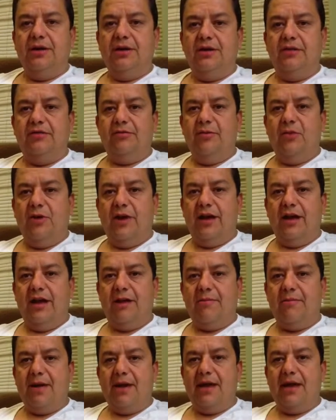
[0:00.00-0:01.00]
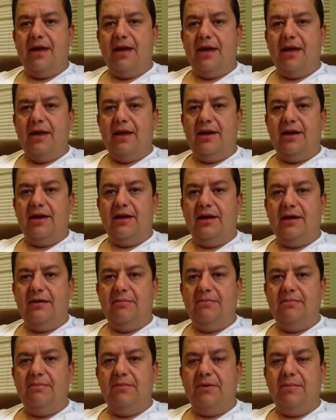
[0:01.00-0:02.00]
This morning,
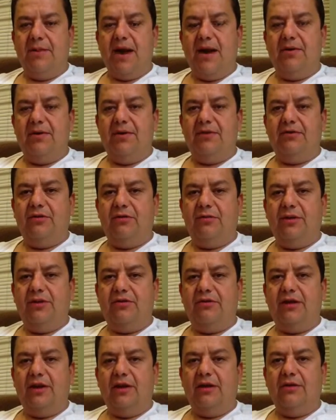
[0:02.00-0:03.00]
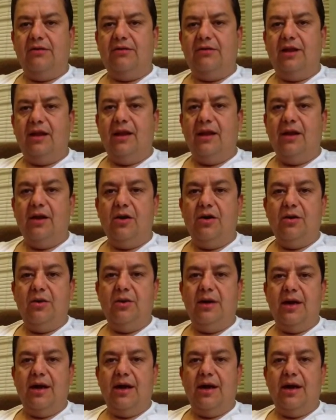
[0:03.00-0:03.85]
the batteries on my scale set low,